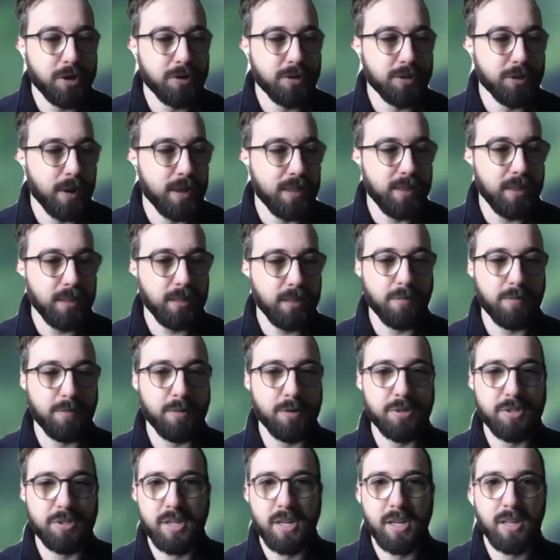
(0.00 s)
So I think the
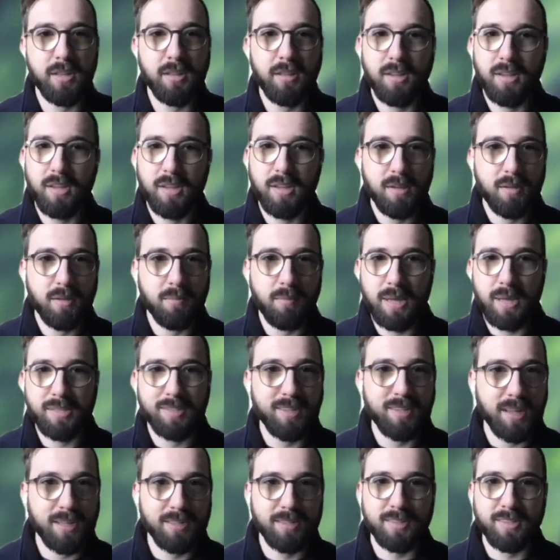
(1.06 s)
first thing makes
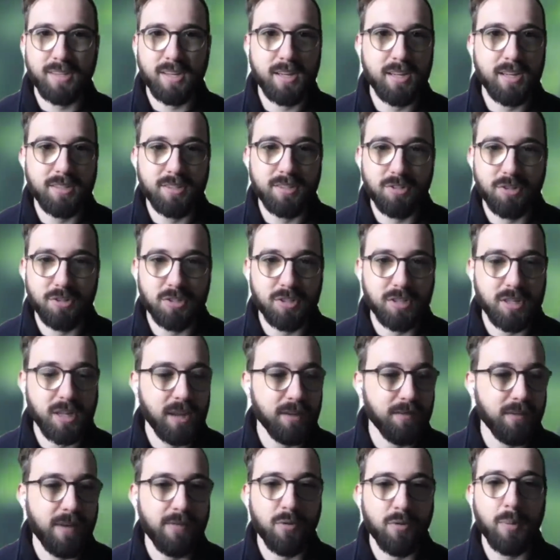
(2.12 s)
sense is just to
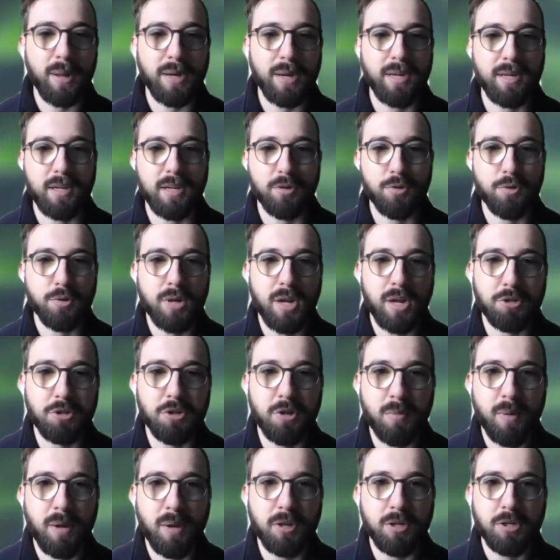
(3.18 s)
give everybody an introduction
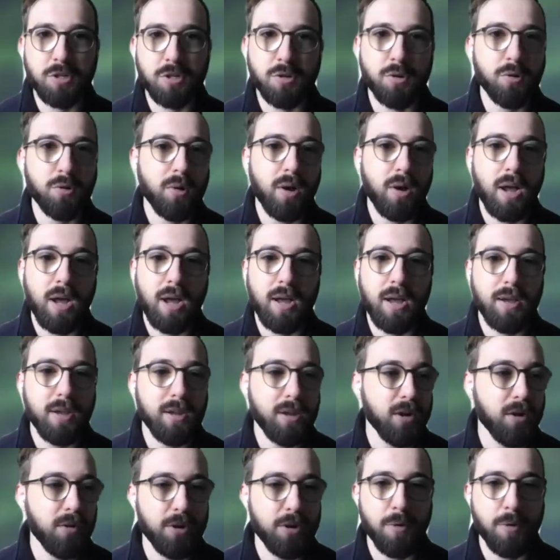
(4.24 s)
about you, you
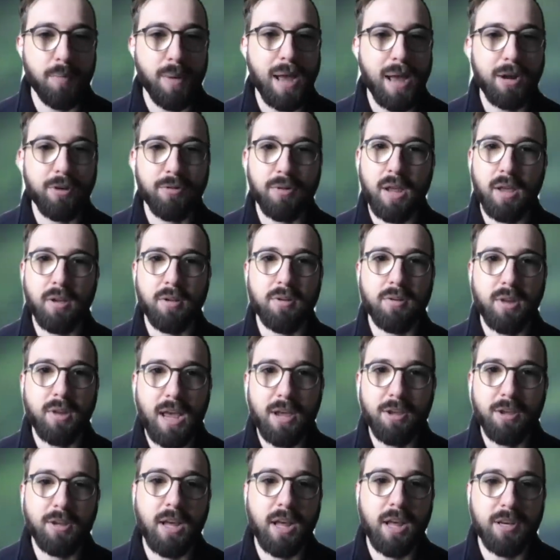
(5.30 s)
know, your background, how
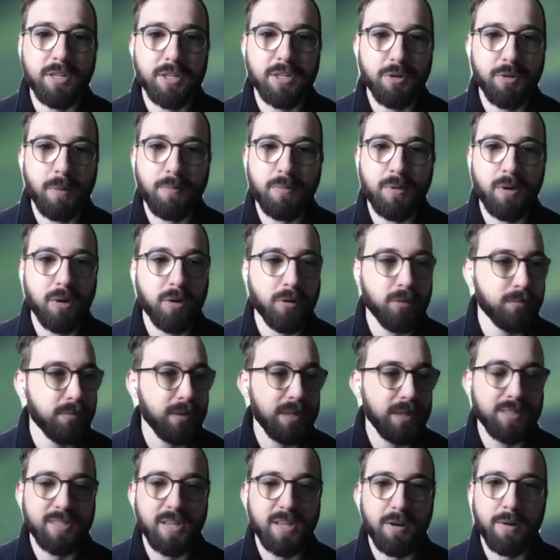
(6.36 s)
you got into crypto,
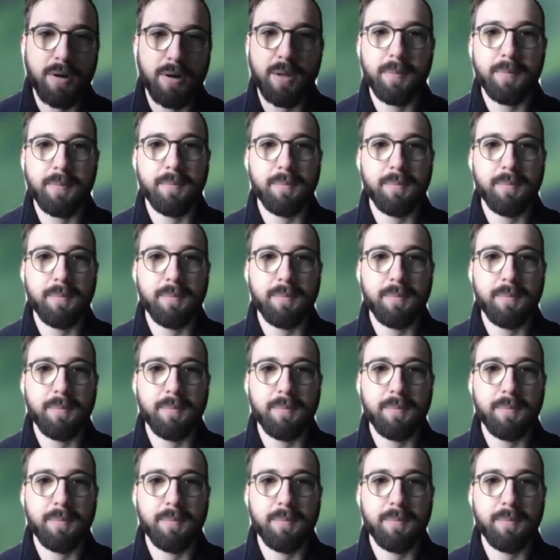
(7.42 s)
etc.